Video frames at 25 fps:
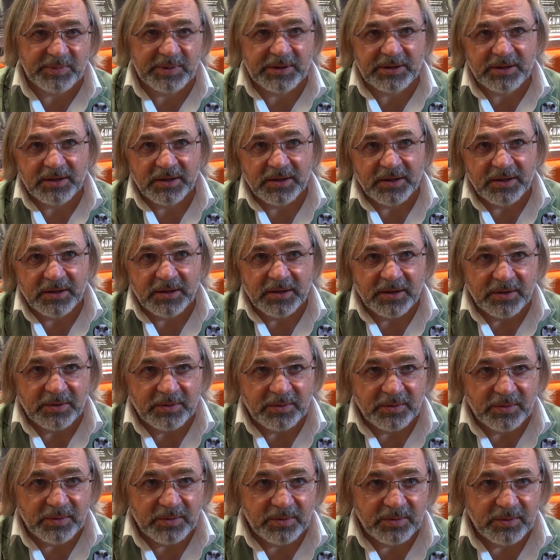
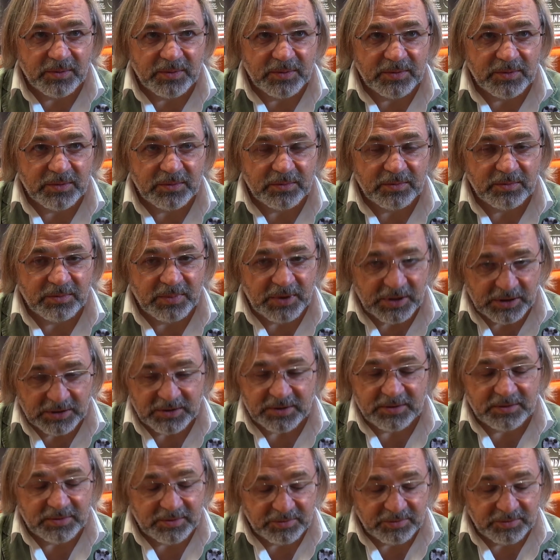but